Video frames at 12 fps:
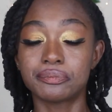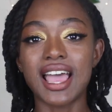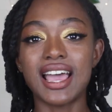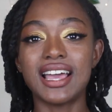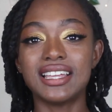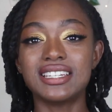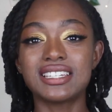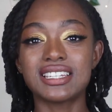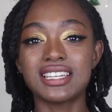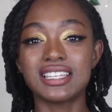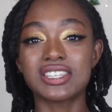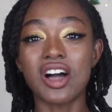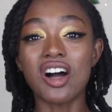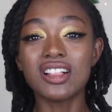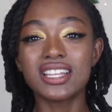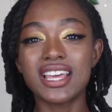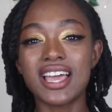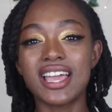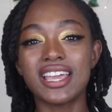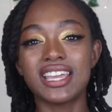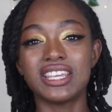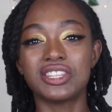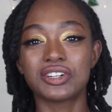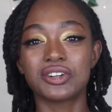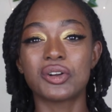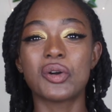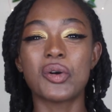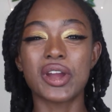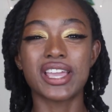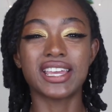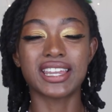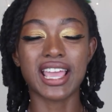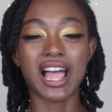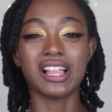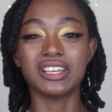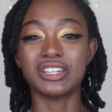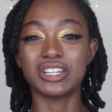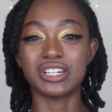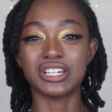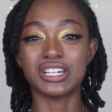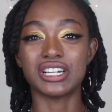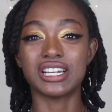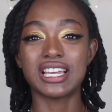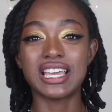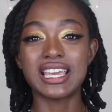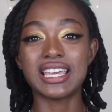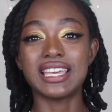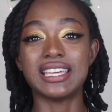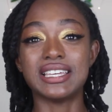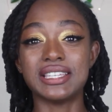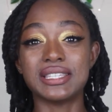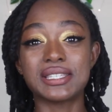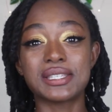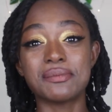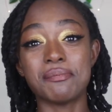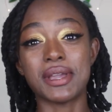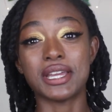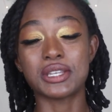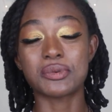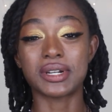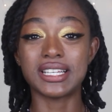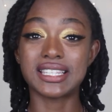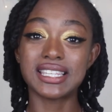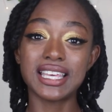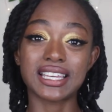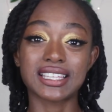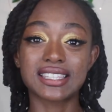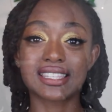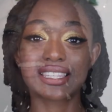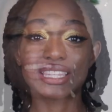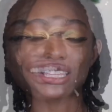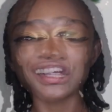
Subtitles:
And his holiday in the Gregorian calendar is May 26th.